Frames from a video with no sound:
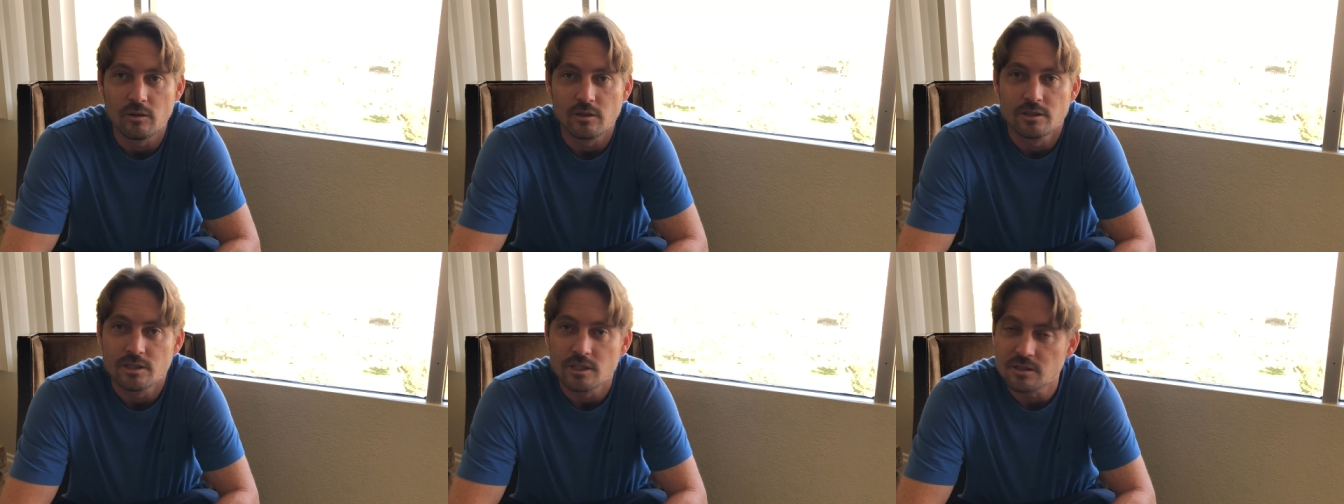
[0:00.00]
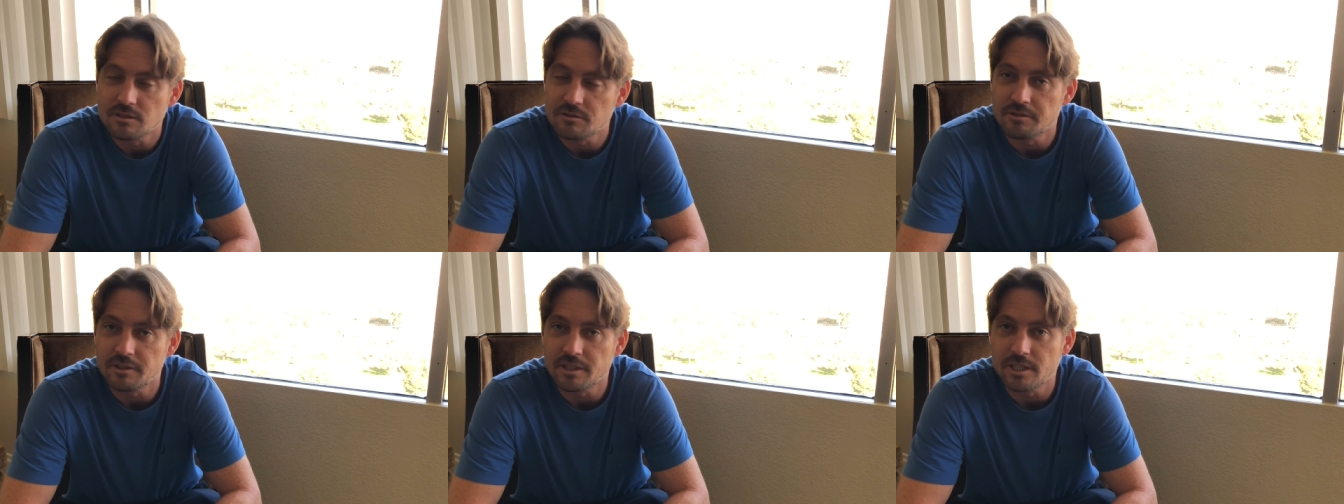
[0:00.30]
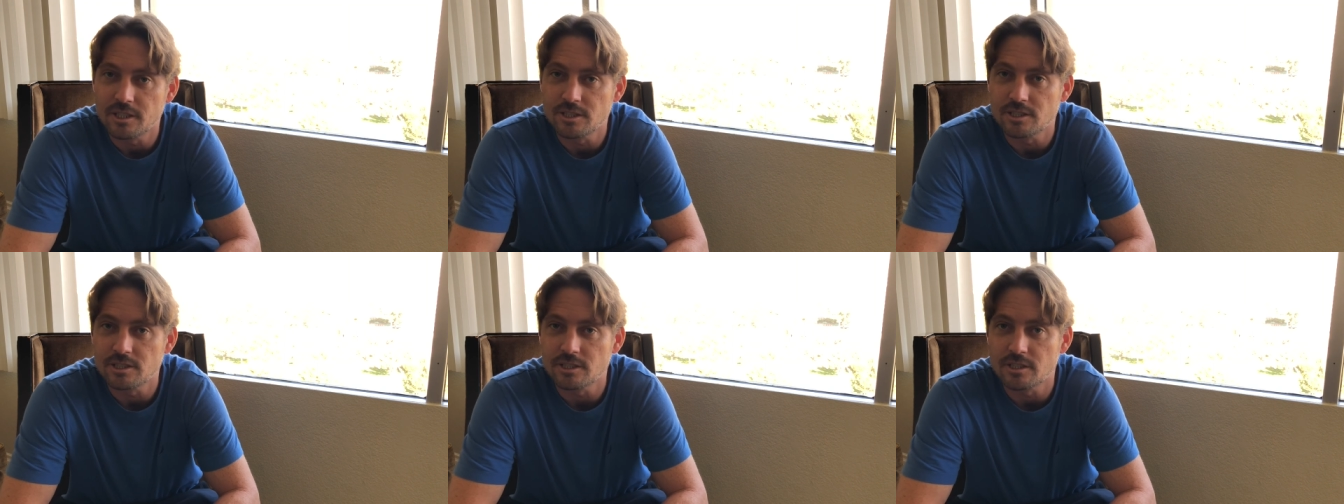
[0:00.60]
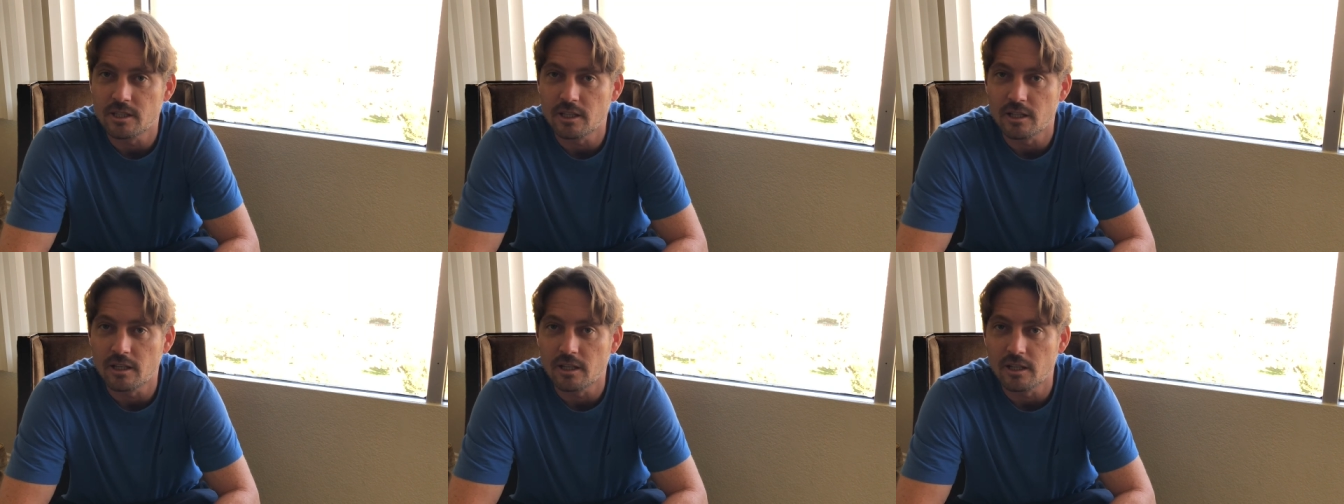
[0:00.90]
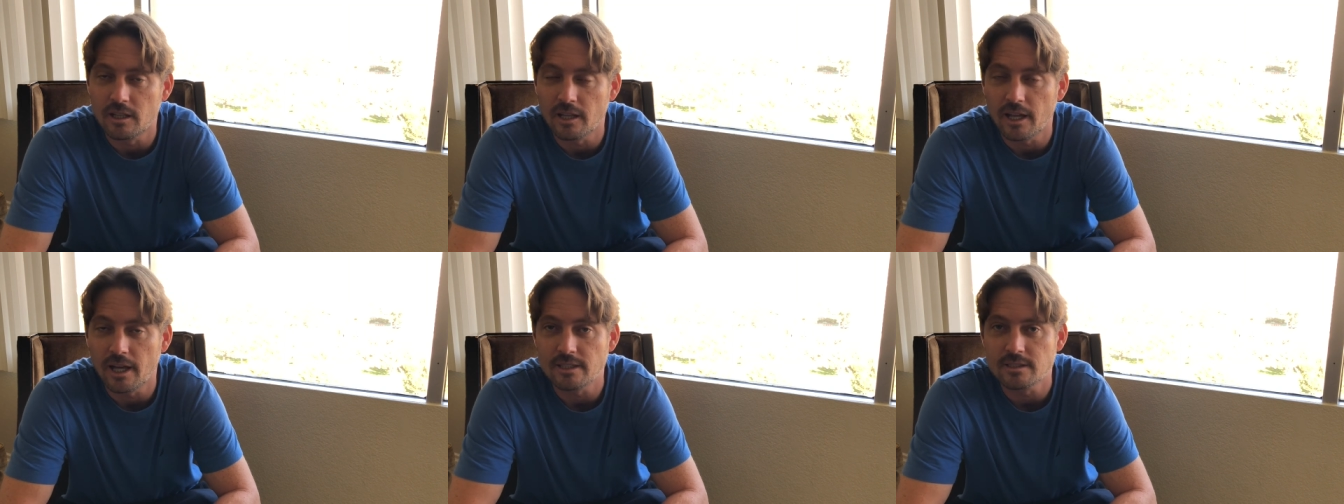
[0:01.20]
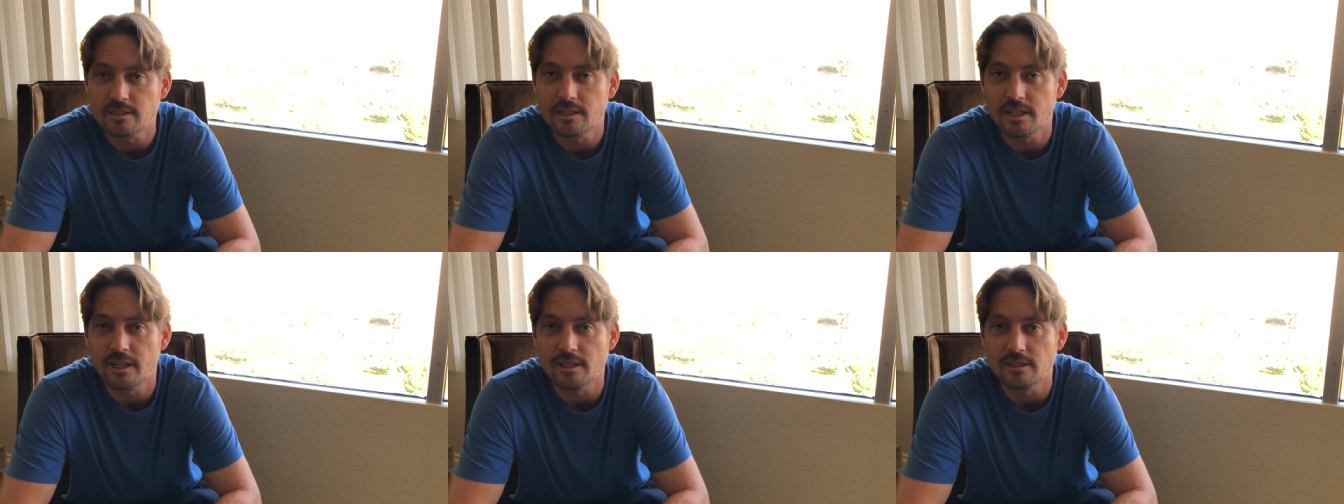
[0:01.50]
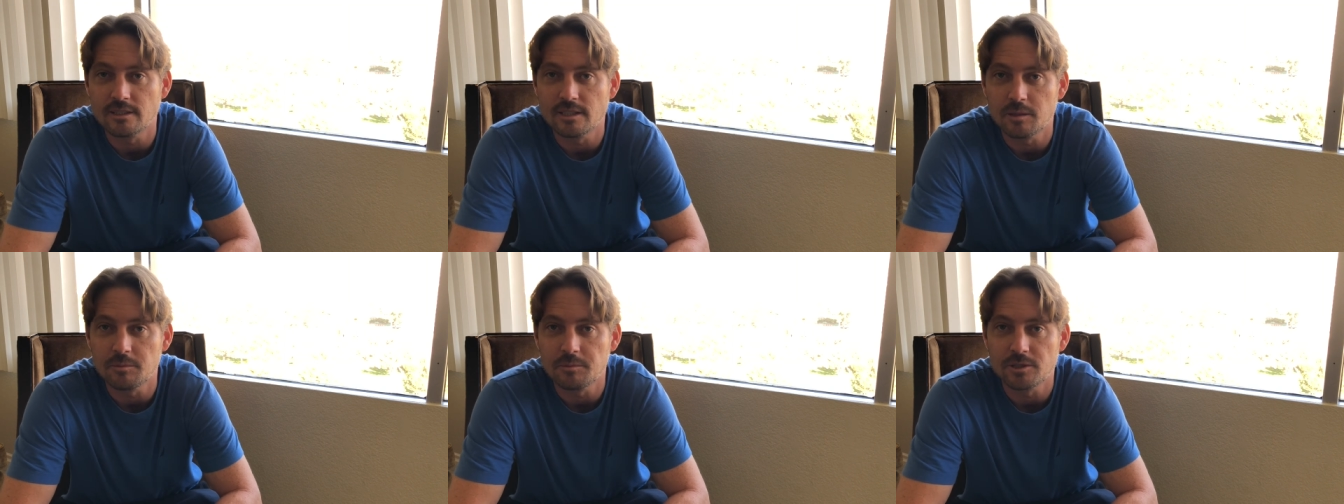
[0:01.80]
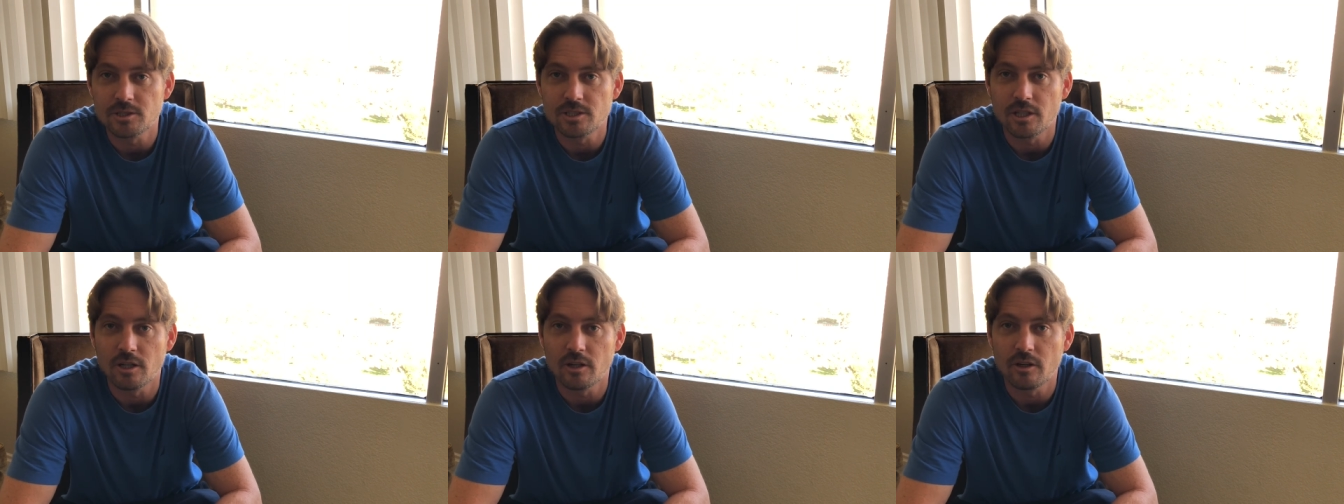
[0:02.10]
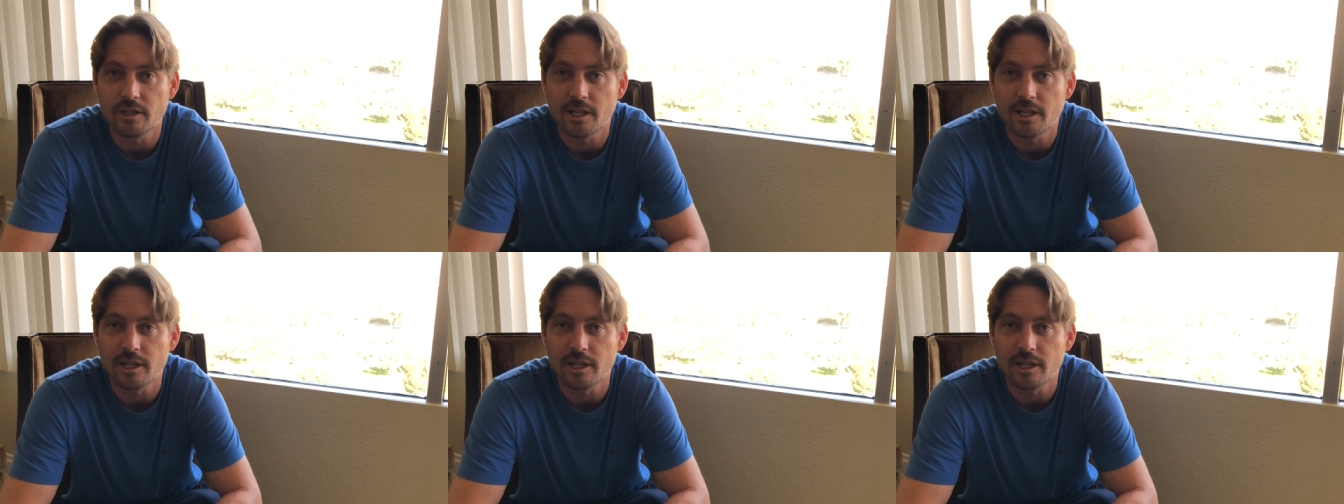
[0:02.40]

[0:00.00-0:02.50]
Just finished the last day of DEMA Show